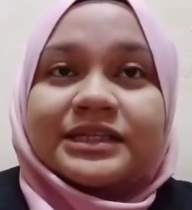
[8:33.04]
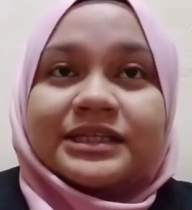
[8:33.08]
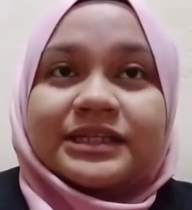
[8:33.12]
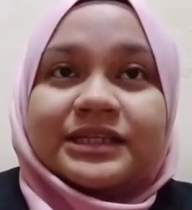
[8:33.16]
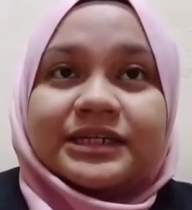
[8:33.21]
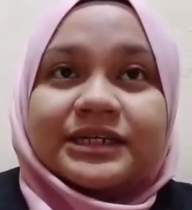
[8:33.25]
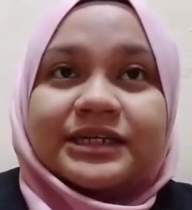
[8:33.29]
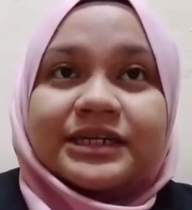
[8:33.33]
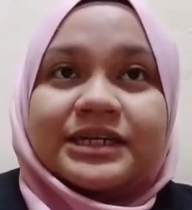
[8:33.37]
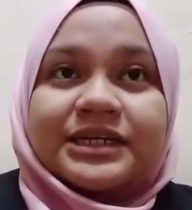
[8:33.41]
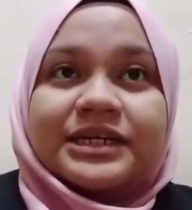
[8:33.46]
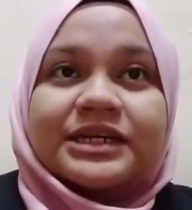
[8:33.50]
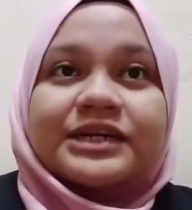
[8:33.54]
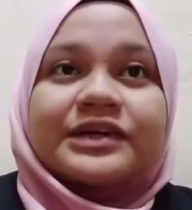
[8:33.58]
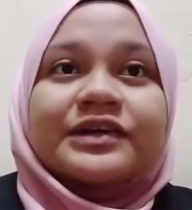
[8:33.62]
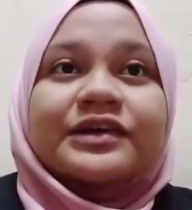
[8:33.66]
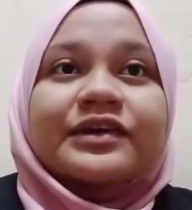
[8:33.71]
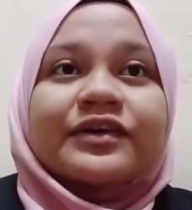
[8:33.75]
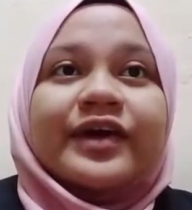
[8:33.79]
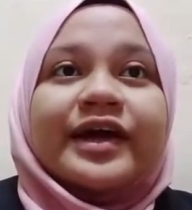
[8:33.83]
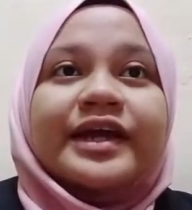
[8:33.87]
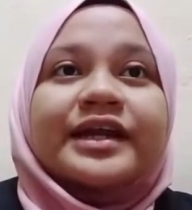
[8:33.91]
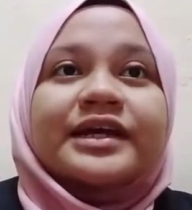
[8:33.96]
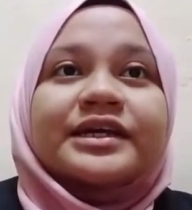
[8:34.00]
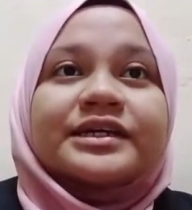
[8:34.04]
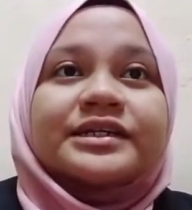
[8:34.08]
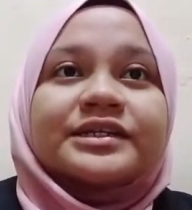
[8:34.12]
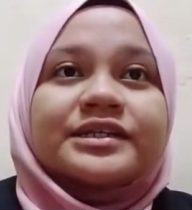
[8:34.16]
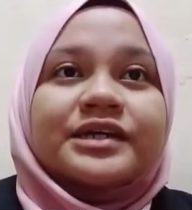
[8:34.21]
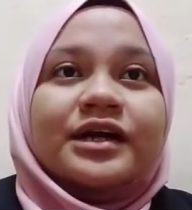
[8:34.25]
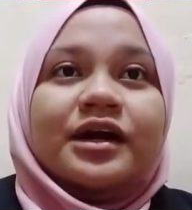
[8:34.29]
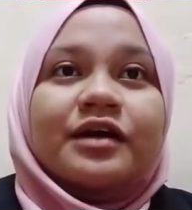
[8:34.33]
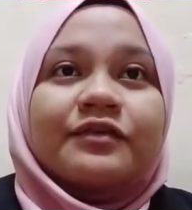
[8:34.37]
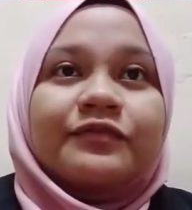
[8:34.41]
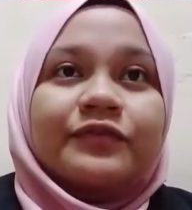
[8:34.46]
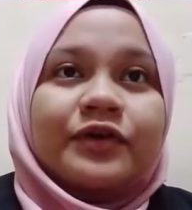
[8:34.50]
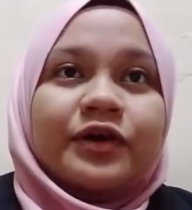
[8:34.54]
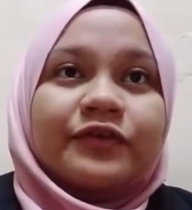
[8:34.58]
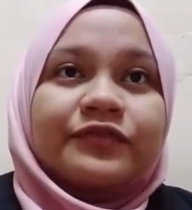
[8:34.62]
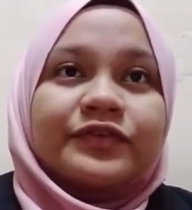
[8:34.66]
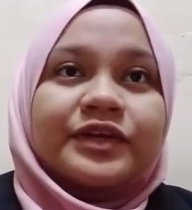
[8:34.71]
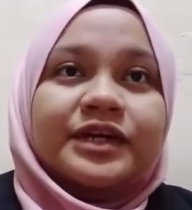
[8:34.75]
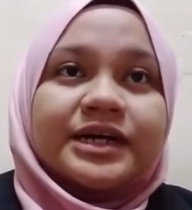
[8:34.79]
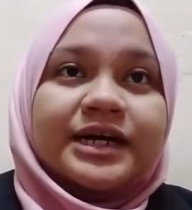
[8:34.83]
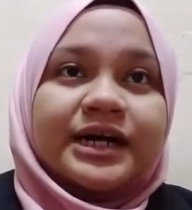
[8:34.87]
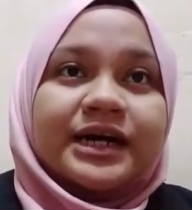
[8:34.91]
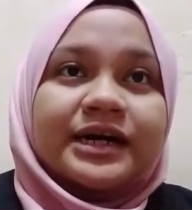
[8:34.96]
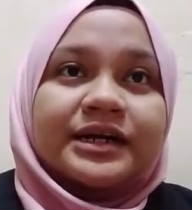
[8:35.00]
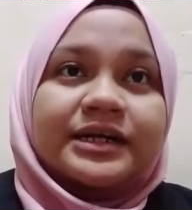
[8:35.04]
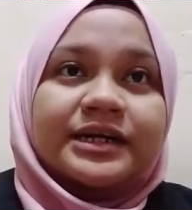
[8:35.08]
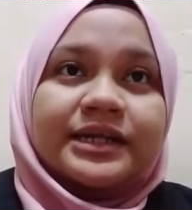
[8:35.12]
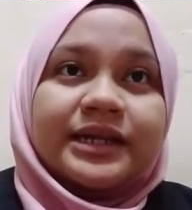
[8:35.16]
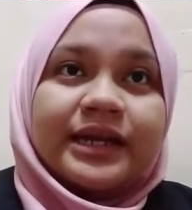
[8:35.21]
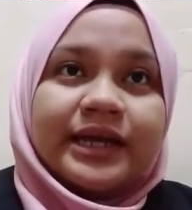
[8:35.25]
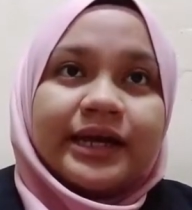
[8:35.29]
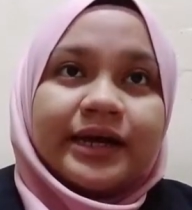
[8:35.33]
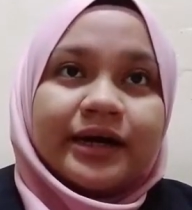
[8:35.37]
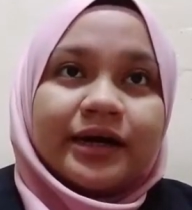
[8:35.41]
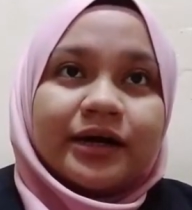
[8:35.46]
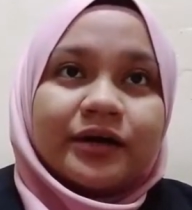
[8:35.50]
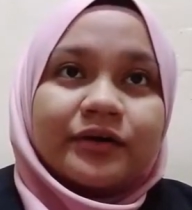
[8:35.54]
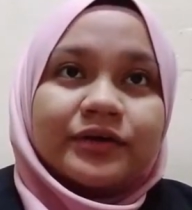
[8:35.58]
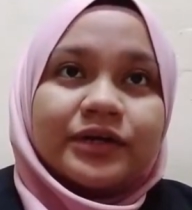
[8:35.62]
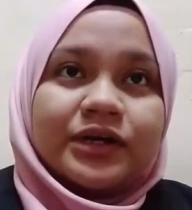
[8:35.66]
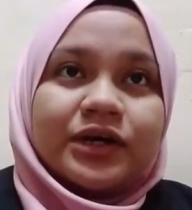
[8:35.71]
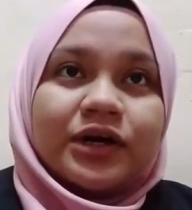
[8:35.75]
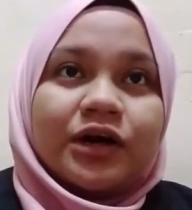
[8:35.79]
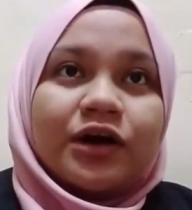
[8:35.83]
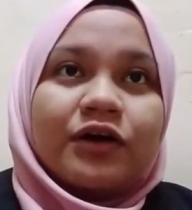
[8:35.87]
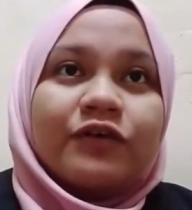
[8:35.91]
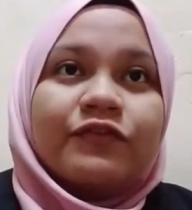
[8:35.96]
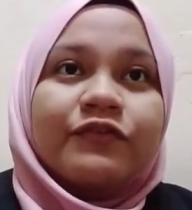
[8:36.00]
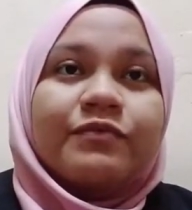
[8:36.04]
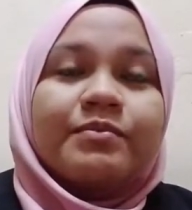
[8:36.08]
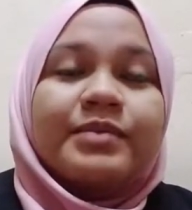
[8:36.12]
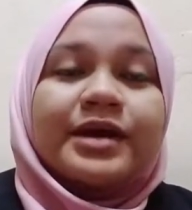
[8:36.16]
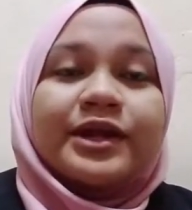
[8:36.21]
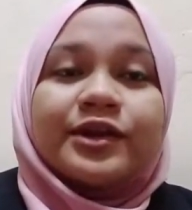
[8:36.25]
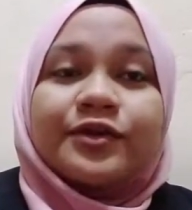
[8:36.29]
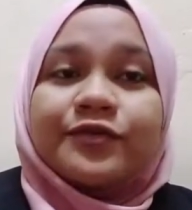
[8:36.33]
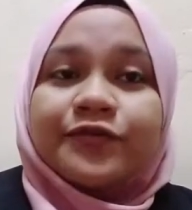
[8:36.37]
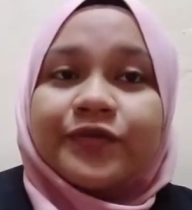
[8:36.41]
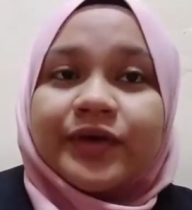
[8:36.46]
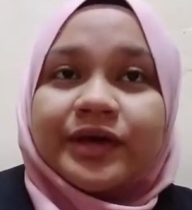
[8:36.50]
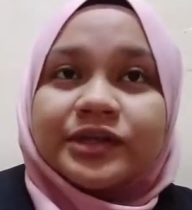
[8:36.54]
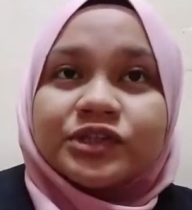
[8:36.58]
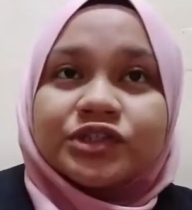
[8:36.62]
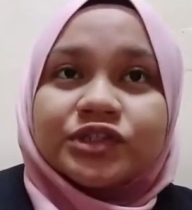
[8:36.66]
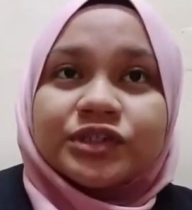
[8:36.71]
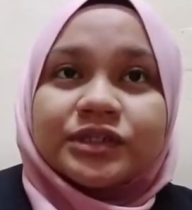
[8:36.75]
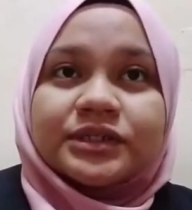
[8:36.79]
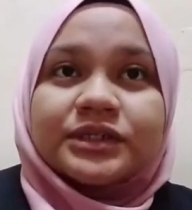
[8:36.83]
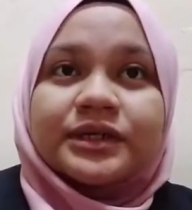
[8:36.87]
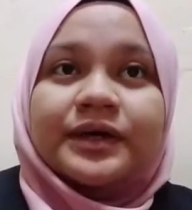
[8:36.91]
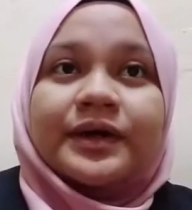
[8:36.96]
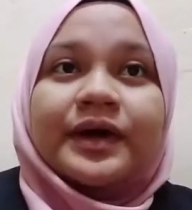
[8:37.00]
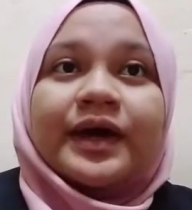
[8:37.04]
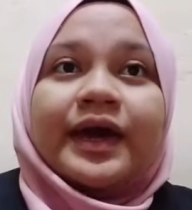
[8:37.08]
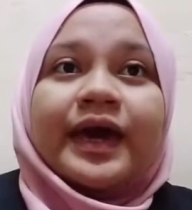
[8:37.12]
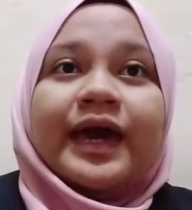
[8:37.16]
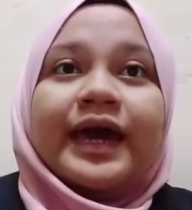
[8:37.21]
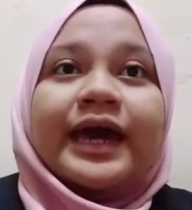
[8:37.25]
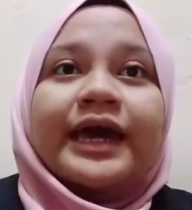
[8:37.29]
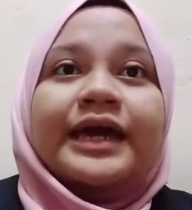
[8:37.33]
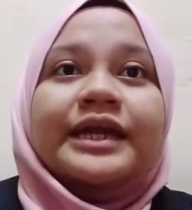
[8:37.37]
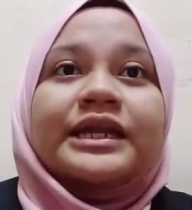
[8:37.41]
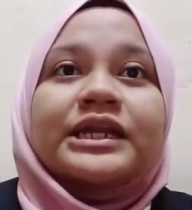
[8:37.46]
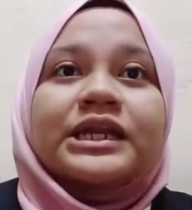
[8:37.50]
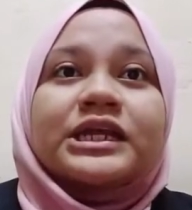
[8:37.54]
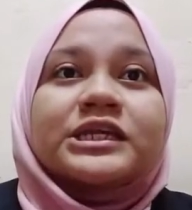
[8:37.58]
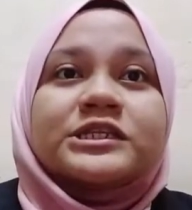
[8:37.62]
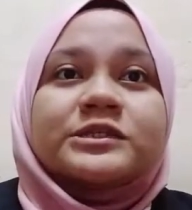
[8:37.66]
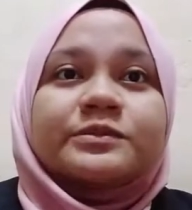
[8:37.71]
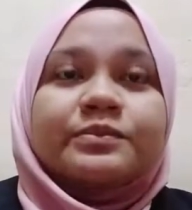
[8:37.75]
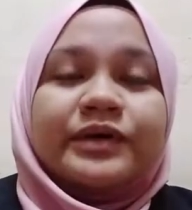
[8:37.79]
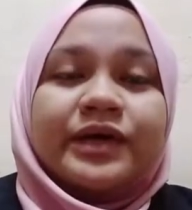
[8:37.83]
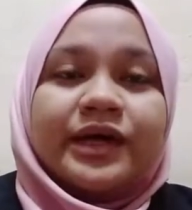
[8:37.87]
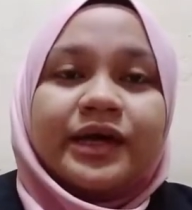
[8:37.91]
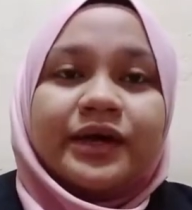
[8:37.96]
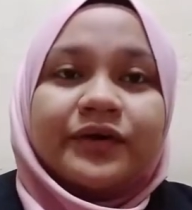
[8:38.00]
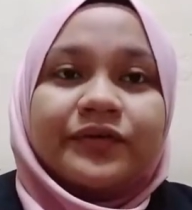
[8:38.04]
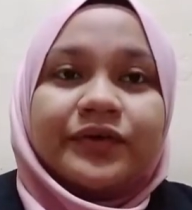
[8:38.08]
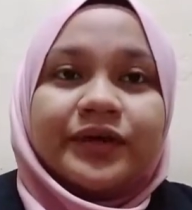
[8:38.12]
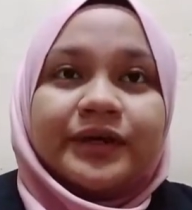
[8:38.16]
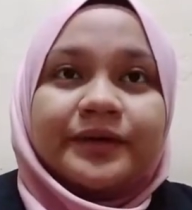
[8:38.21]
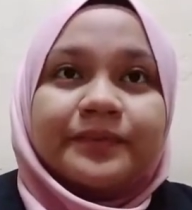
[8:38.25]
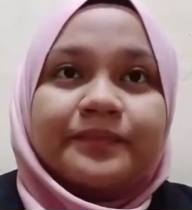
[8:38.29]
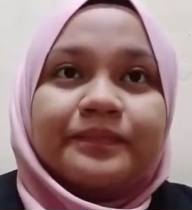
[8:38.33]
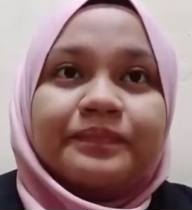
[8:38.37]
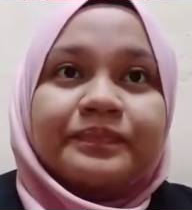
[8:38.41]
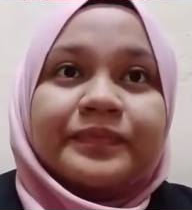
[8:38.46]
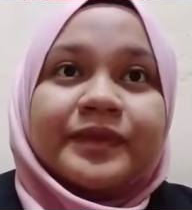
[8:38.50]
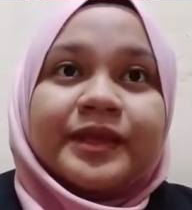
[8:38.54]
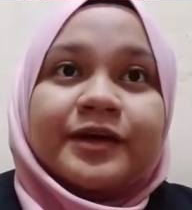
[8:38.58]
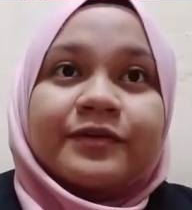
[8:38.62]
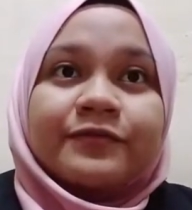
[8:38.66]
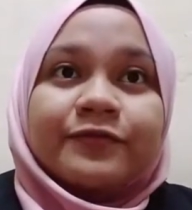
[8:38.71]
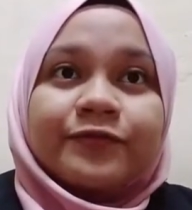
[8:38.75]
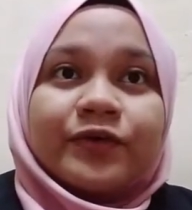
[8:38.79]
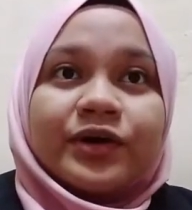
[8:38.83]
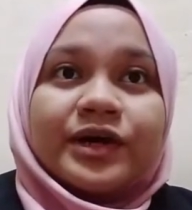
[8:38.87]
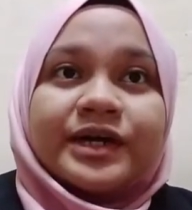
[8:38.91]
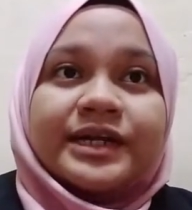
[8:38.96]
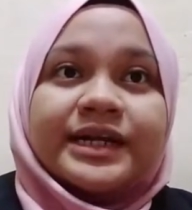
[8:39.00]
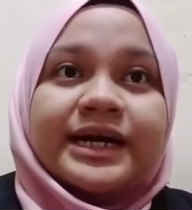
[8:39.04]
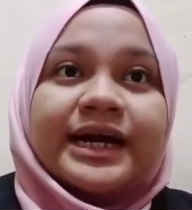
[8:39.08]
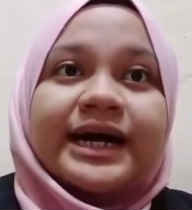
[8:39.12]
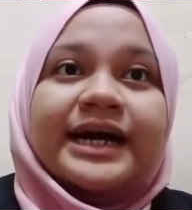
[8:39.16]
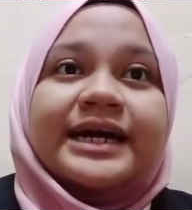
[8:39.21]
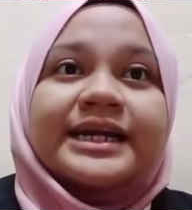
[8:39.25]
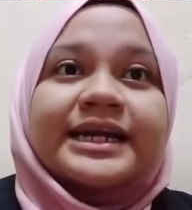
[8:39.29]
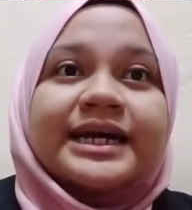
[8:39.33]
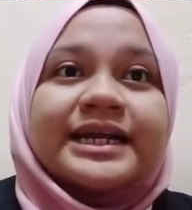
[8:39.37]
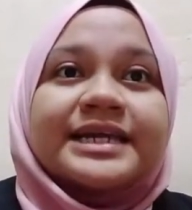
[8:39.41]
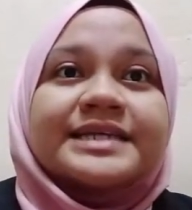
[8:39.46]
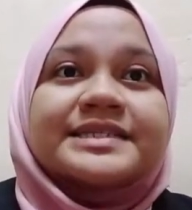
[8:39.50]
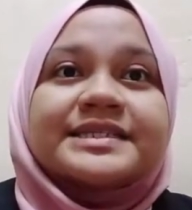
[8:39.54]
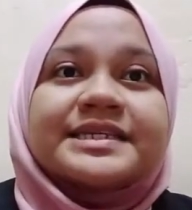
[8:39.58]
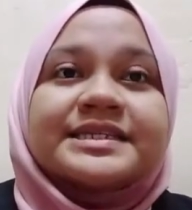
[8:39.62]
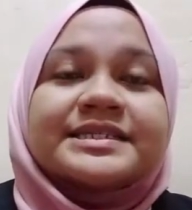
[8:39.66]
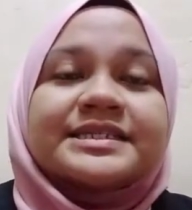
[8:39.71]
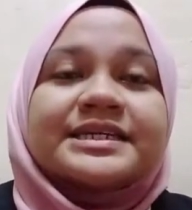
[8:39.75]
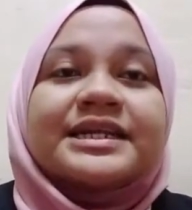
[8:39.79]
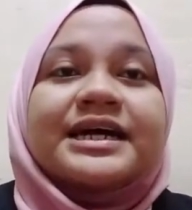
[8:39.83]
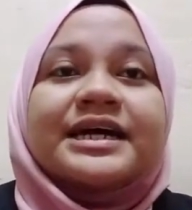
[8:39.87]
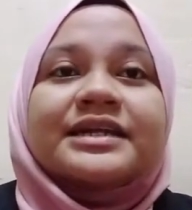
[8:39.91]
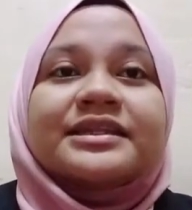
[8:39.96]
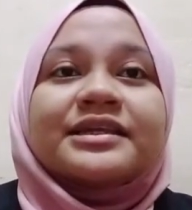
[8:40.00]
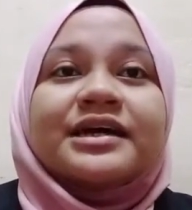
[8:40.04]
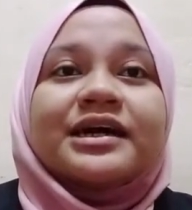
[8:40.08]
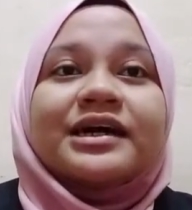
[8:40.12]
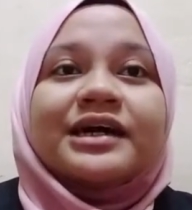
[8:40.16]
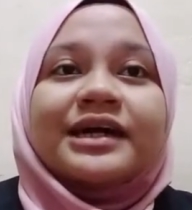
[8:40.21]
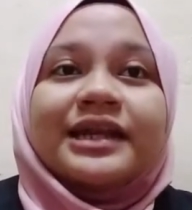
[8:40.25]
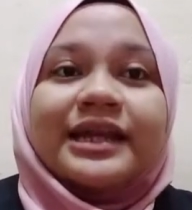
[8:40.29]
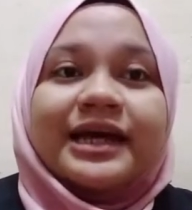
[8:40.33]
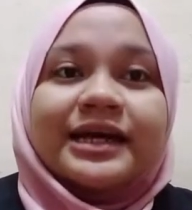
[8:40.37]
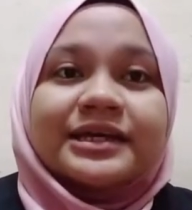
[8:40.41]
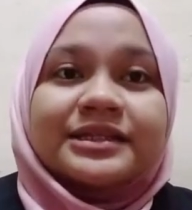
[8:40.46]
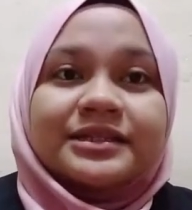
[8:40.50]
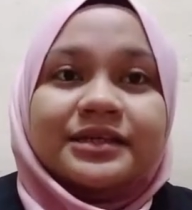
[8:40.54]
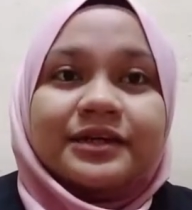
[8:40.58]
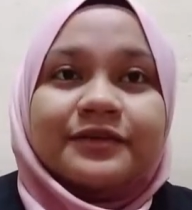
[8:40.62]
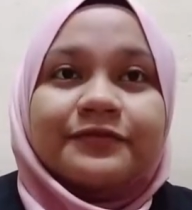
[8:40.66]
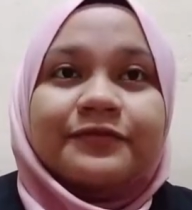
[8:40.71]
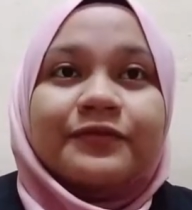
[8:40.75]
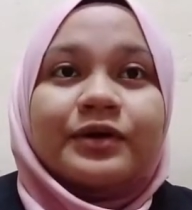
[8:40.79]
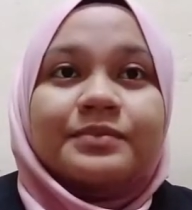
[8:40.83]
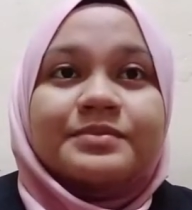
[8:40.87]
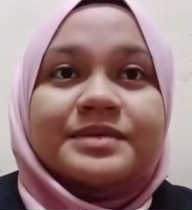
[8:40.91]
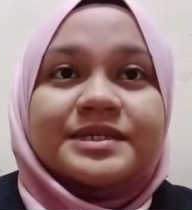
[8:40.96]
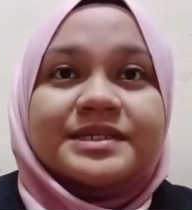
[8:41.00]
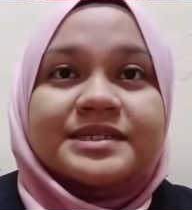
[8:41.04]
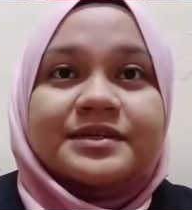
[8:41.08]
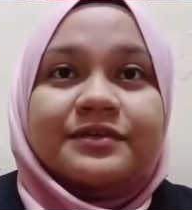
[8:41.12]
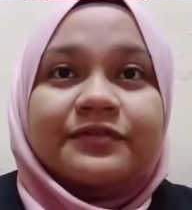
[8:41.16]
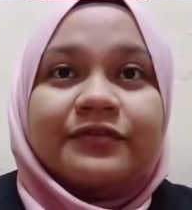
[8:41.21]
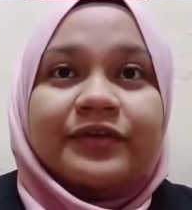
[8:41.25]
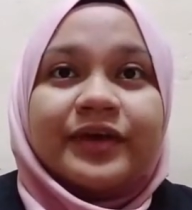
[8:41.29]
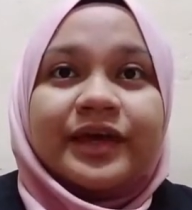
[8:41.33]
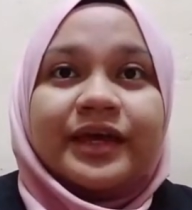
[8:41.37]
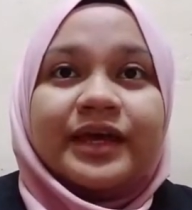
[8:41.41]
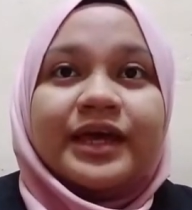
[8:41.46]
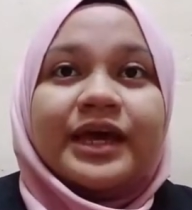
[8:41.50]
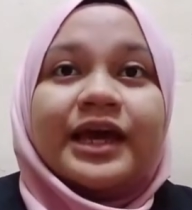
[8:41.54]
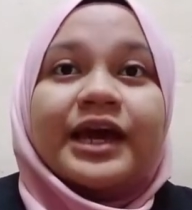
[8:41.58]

Third, create a draft of the current layout of manufacturer and display area. Fourth, analysis the data collected from the survey.